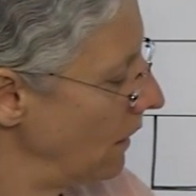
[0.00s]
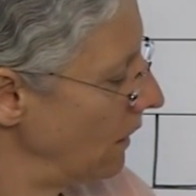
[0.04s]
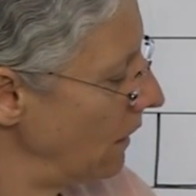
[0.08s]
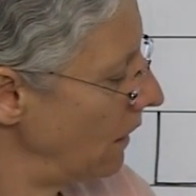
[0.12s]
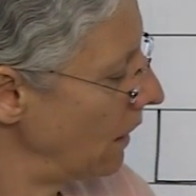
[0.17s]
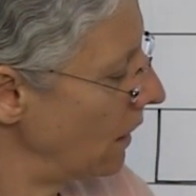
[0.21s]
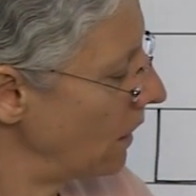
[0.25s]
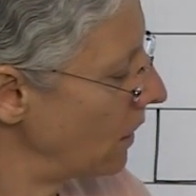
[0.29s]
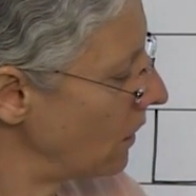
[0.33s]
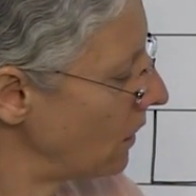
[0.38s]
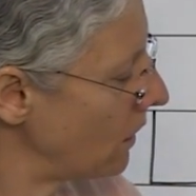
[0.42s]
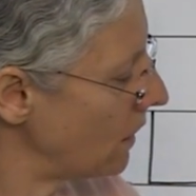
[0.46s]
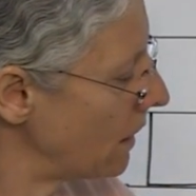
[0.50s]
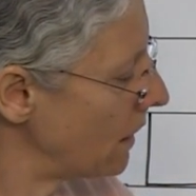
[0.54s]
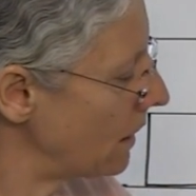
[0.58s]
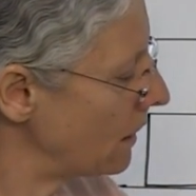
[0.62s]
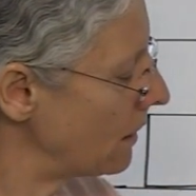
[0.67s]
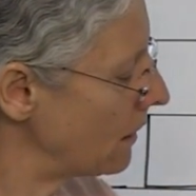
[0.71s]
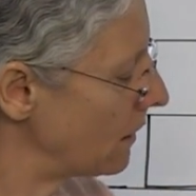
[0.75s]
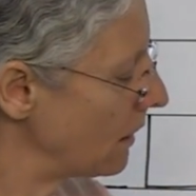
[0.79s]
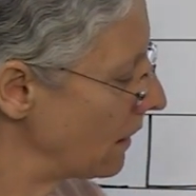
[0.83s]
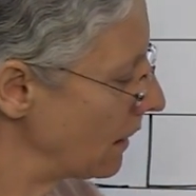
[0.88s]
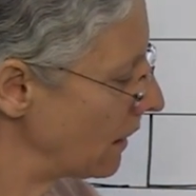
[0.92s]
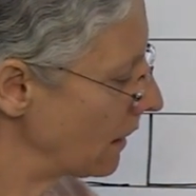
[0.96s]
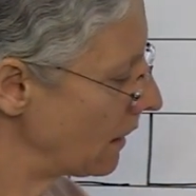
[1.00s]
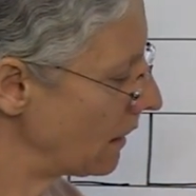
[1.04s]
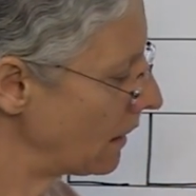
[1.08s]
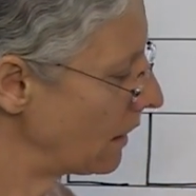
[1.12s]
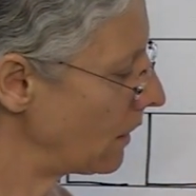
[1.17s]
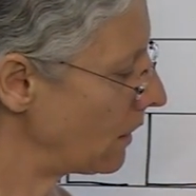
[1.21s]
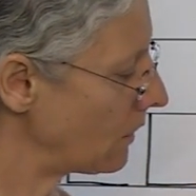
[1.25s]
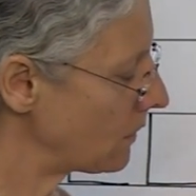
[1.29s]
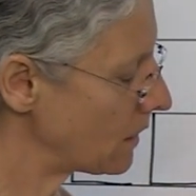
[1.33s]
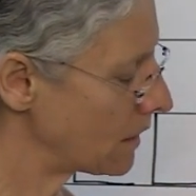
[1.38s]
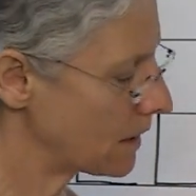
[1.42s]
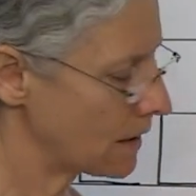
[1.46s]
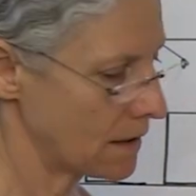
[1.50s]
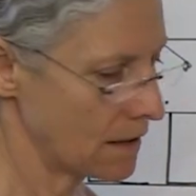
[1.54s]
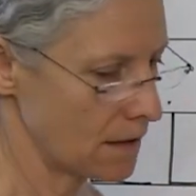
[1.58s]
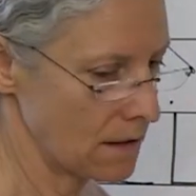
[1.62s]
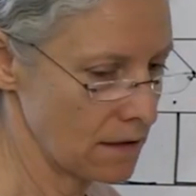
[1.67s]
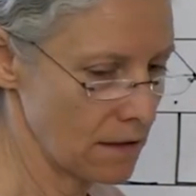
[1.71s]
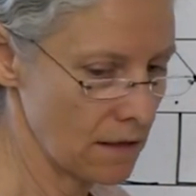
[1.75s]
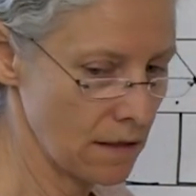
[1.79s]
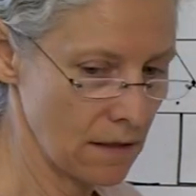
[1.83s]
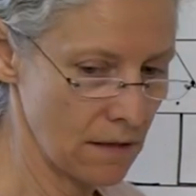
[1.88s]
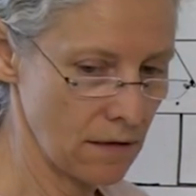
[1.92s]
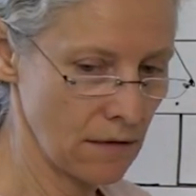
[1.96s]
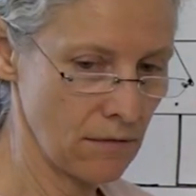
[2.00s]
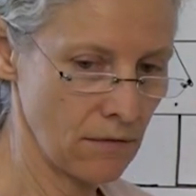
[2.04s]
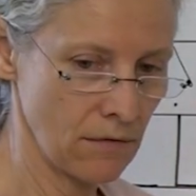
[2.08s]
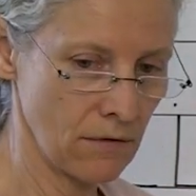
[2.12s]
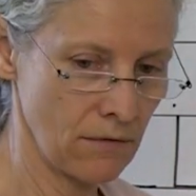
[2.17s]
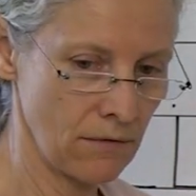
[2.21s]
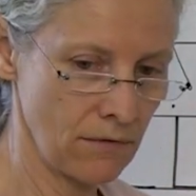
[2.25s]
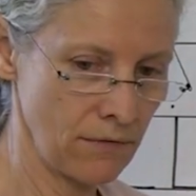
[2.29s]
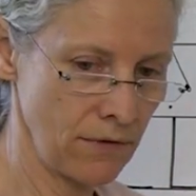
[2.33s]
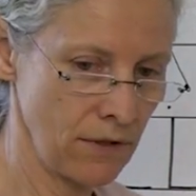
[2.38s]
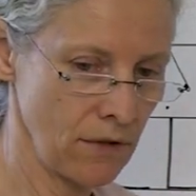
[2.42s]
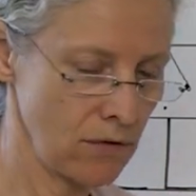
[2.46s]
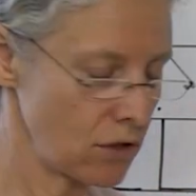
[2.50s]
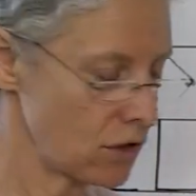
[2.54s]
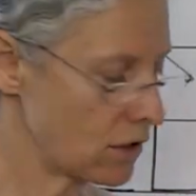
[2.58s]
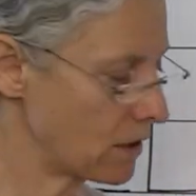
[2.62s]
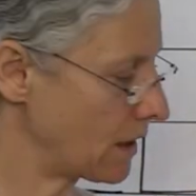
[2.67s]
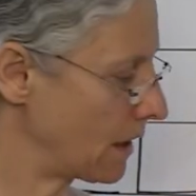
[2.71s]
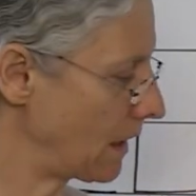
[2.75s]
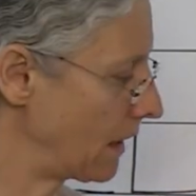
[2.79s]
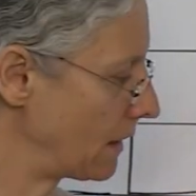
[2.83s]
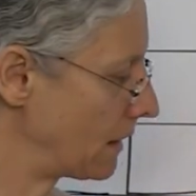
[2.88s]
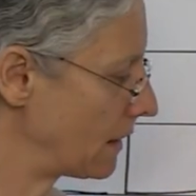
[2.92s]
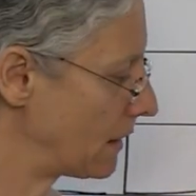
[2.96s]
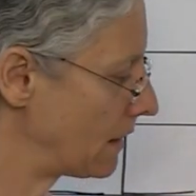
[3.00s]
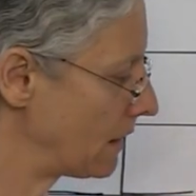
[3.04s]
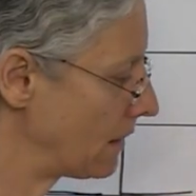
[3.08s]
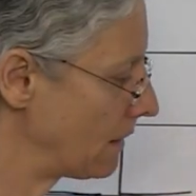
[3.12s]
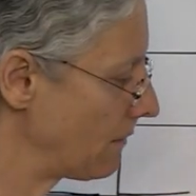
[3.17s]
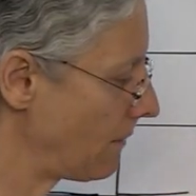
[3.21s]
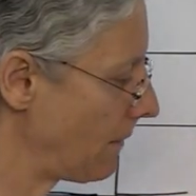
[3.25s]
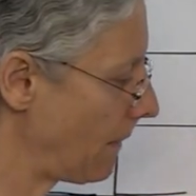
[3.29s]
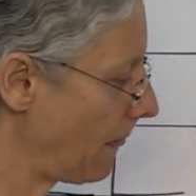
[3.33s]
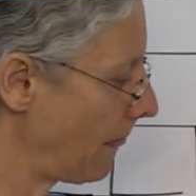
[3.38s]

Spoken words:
The yud connotes future tense.